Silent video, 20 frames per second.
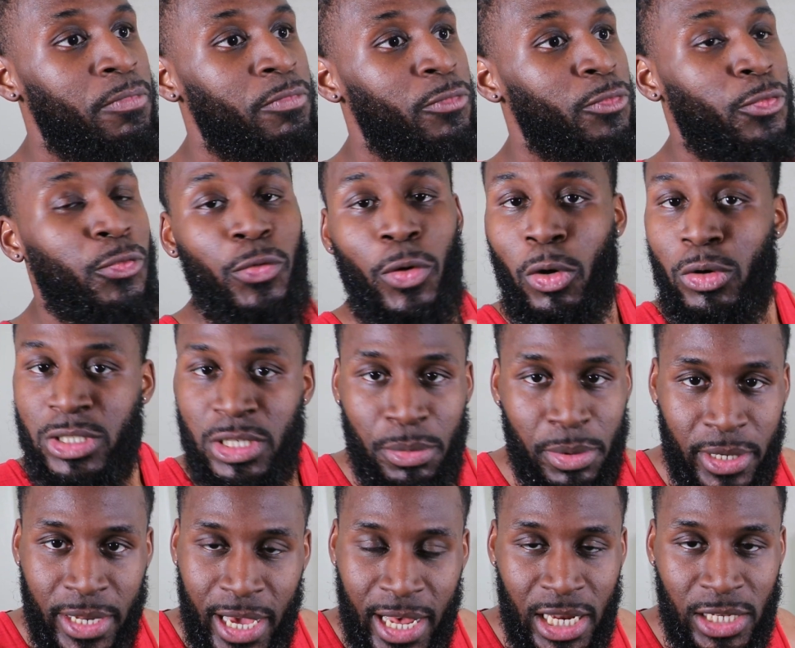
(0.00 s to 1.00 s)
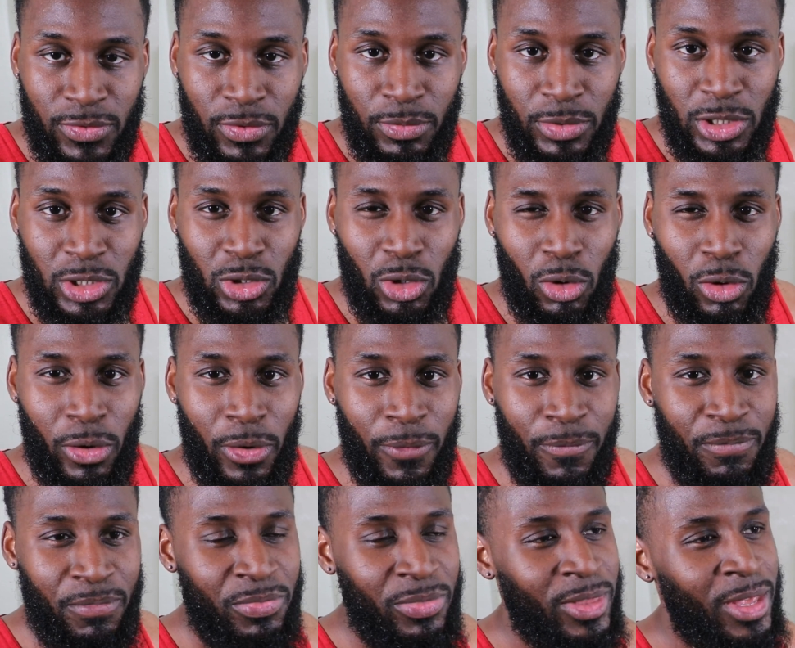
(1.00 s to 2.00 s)
frozen bananas from the store,
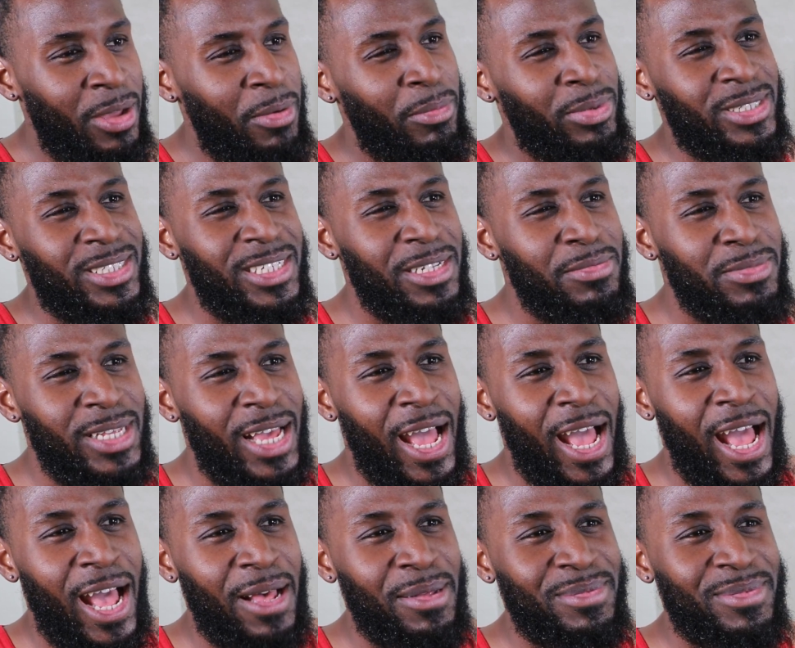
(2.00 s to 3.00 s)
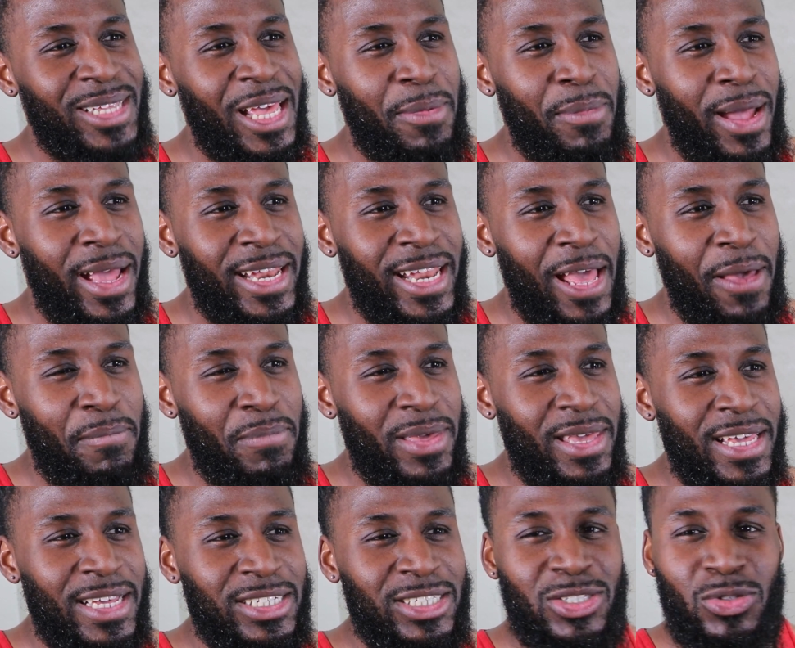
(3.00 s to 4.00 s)
but sometimes they might not
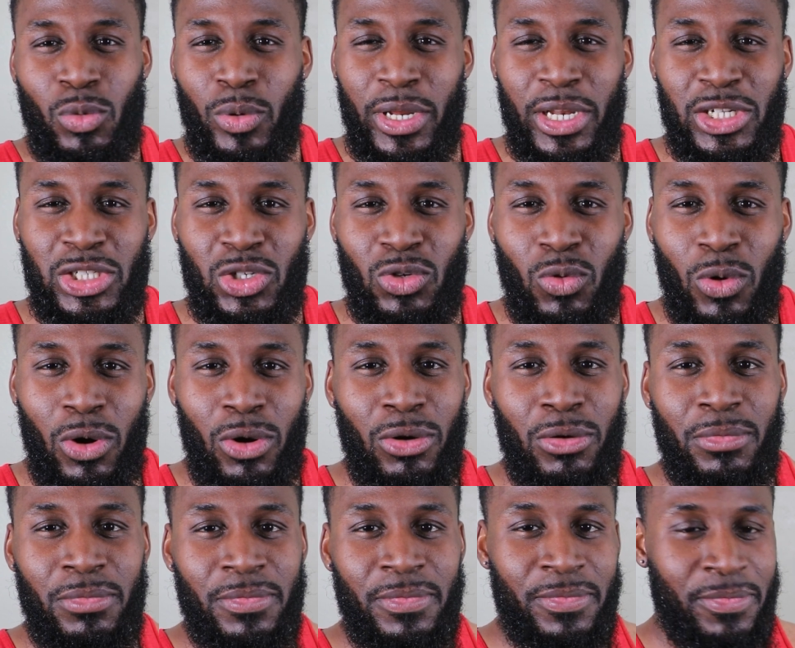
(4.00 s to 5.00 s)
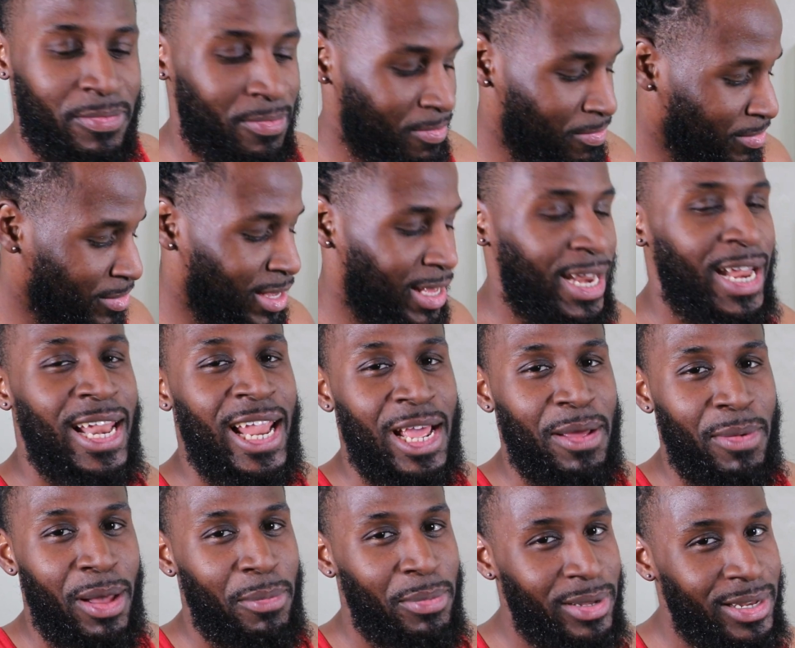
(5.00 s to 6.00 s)
be as sweet as you want them. And I
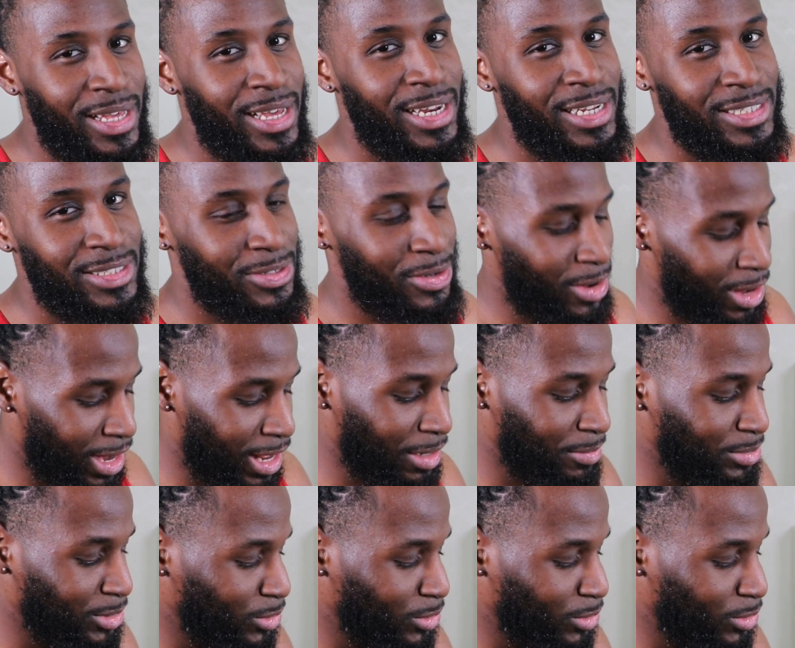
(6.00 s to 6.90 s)
like my bananas, I like them